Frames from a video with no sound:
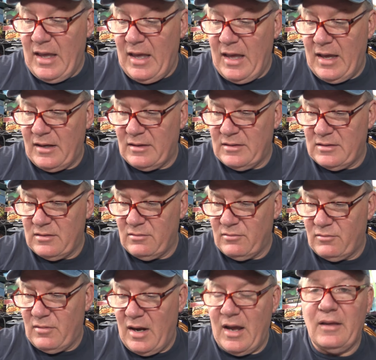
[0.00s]

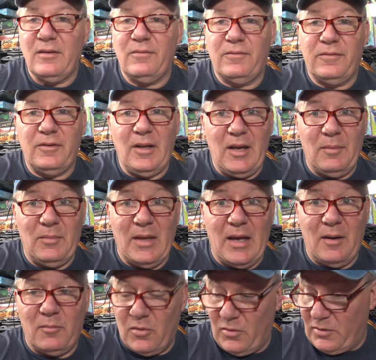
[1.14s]
Hexwraith Flame that
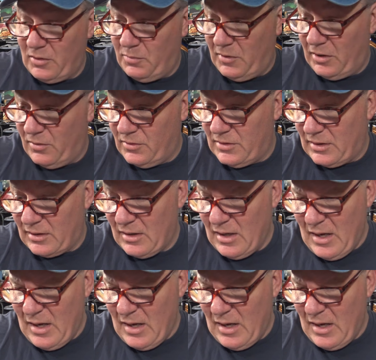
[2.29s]
I'm going to be using.